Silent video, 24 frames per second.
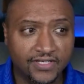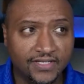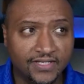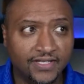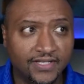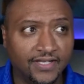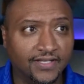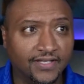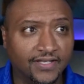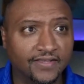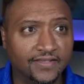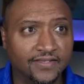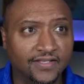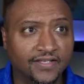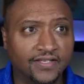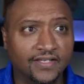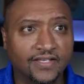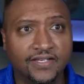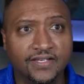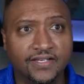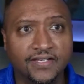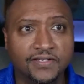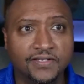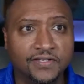And
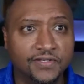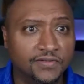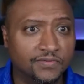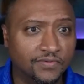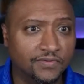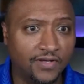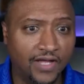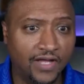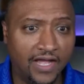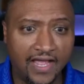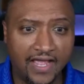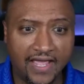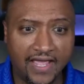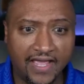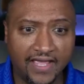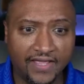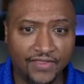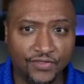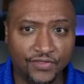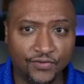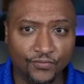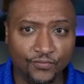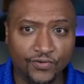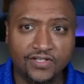then I
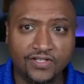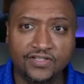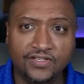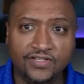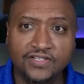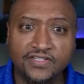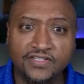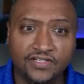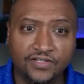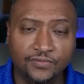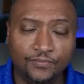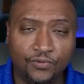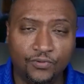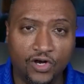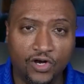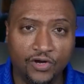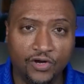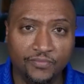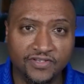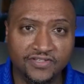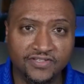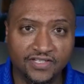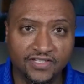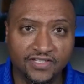had 3 listing
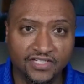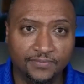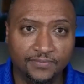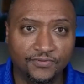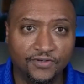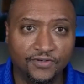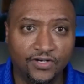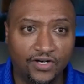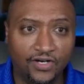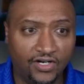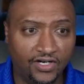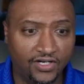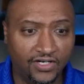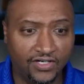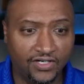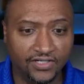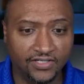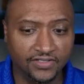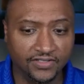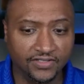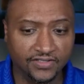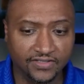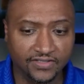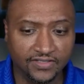appointments set up
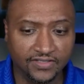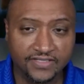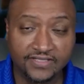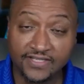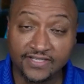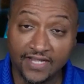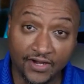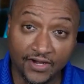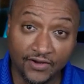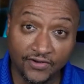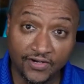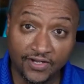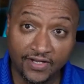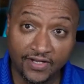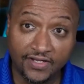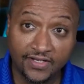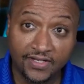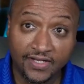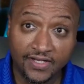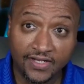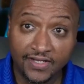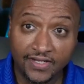on Saturday,